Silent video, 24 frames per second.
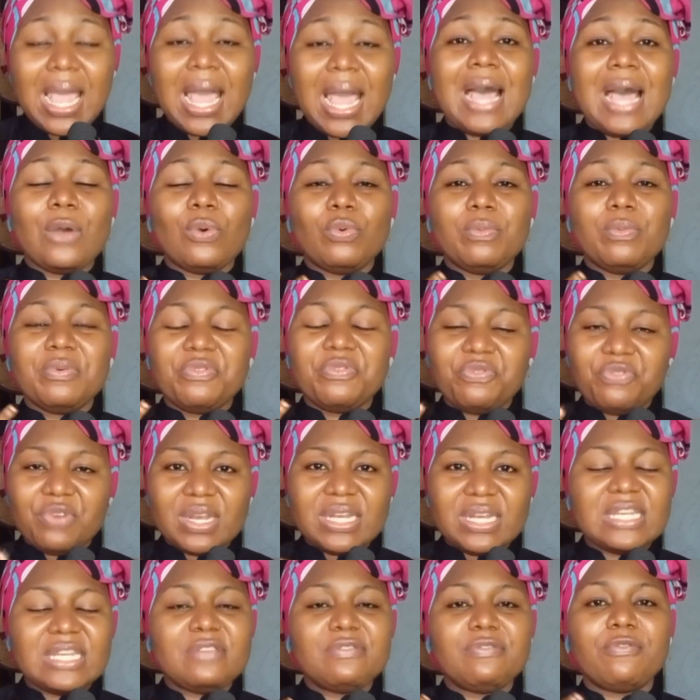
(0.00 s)
and will be
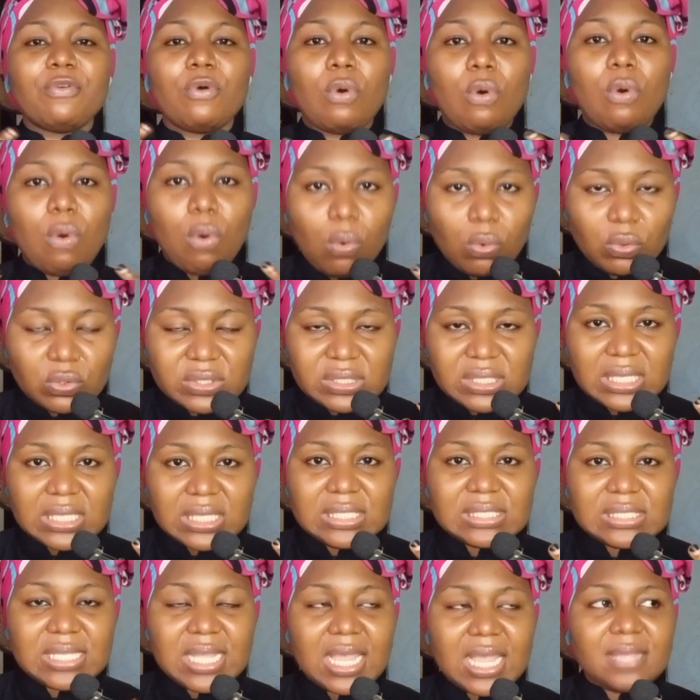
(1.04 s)
friendly for all
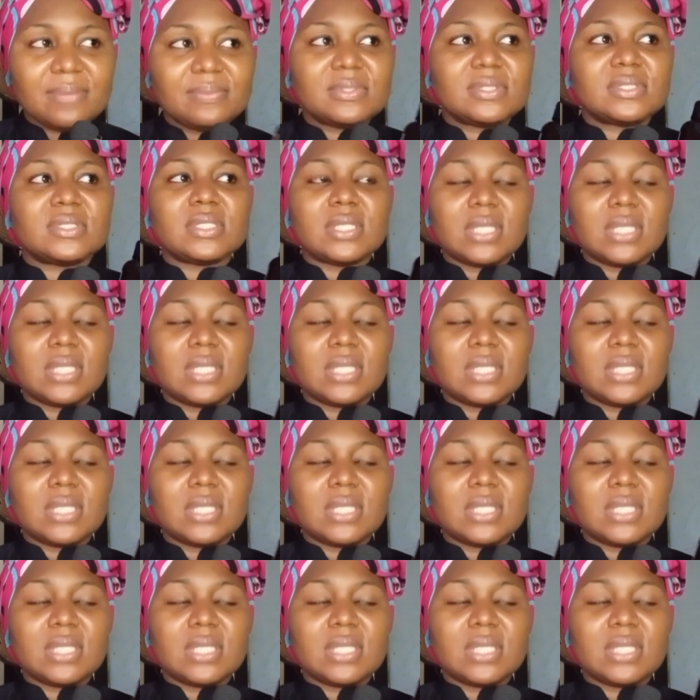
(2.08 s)
skin types.